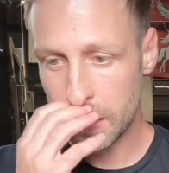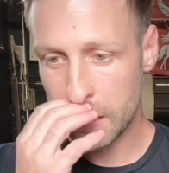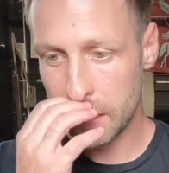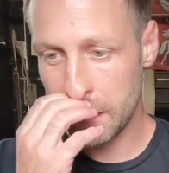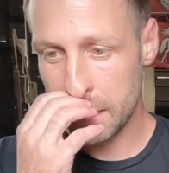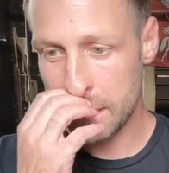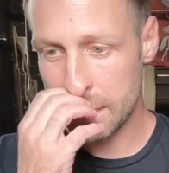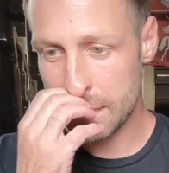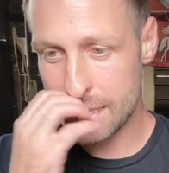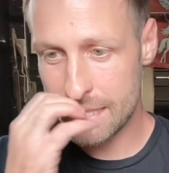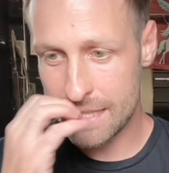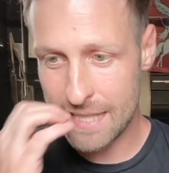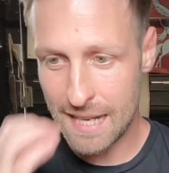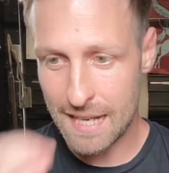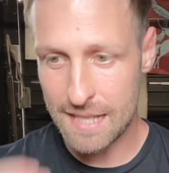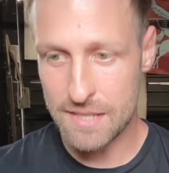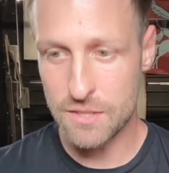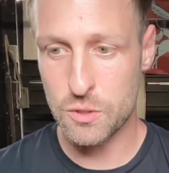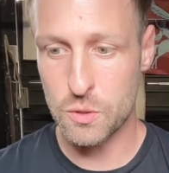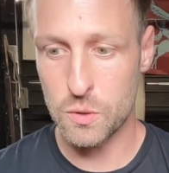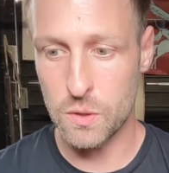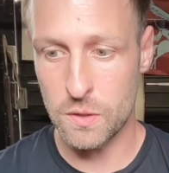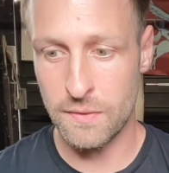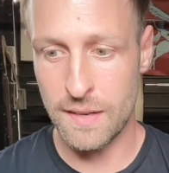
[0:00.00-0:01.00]
It's that
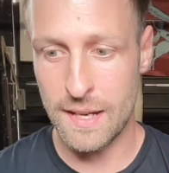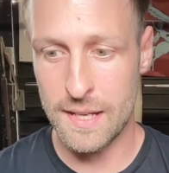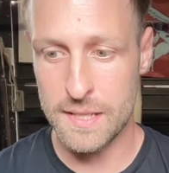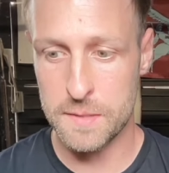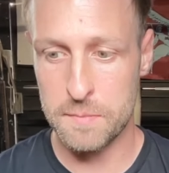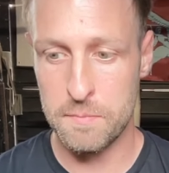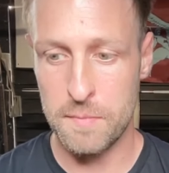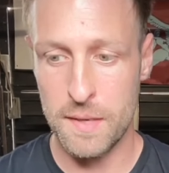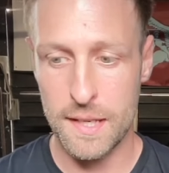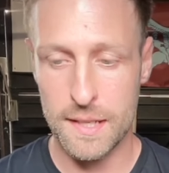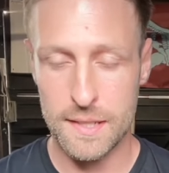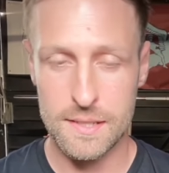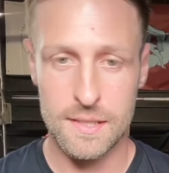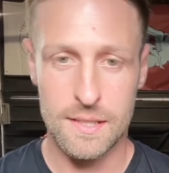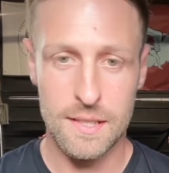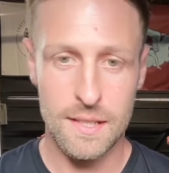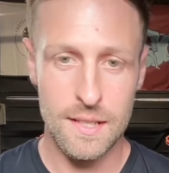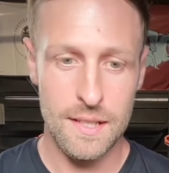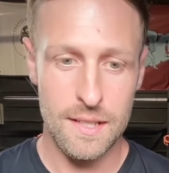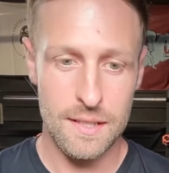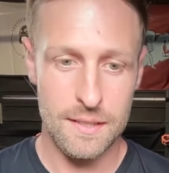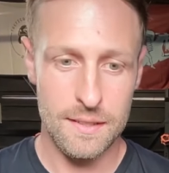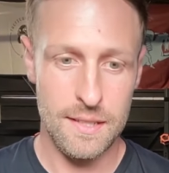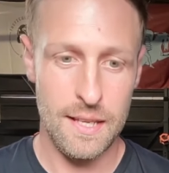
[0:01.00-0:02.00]
sort of aspect
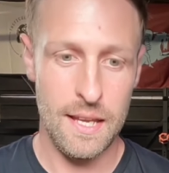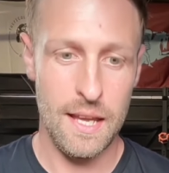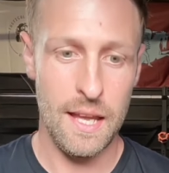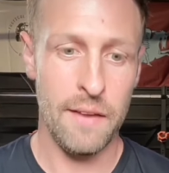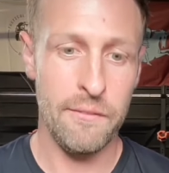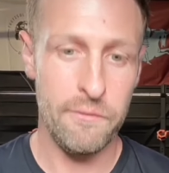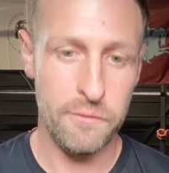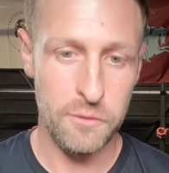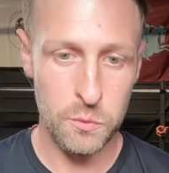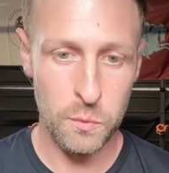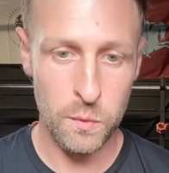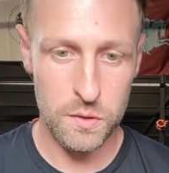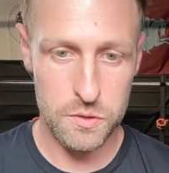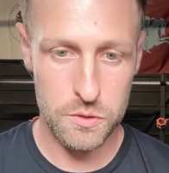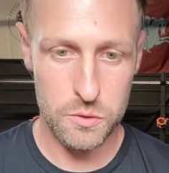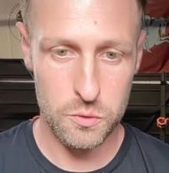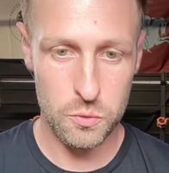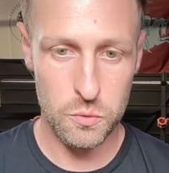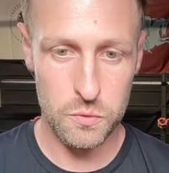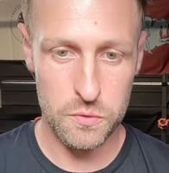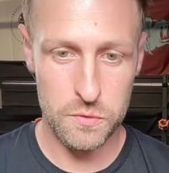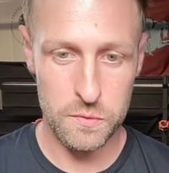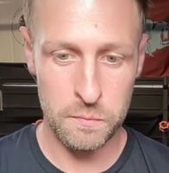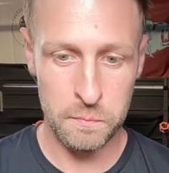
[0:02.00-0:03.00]
that everyone
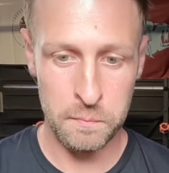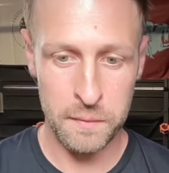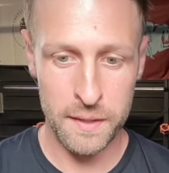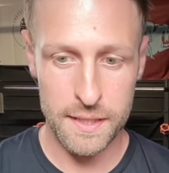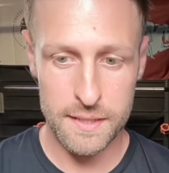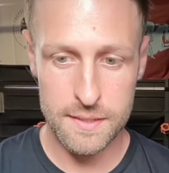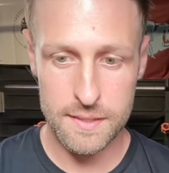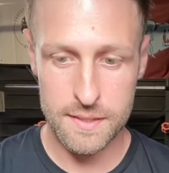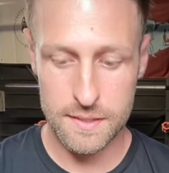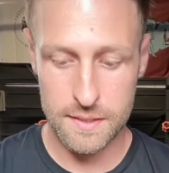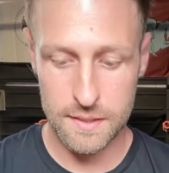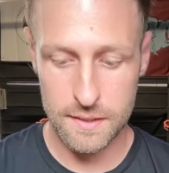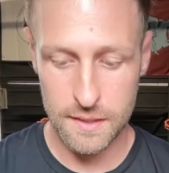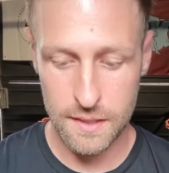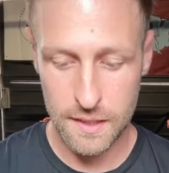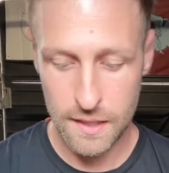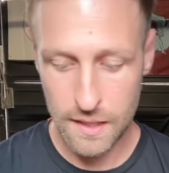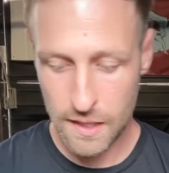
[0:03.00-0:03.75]
sorts of miss.